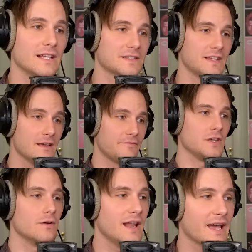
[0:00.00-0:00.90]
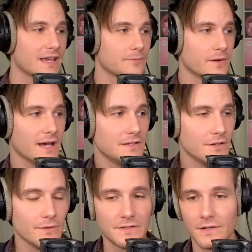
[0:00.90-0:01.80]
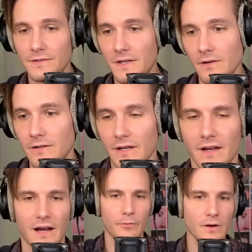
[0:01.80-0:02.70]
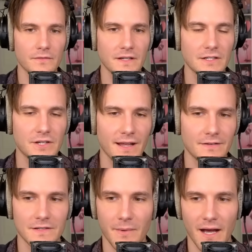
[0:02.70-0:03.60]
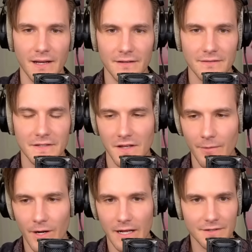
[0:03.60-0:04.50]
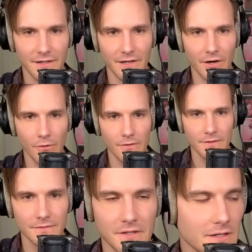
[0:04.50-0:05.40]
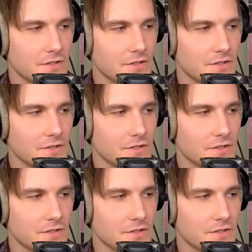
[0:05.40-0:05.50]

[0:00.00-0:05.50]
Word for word: let's see if you like it when I do it to you. I wonder, did it change his mind? Does anyone actually know? Did it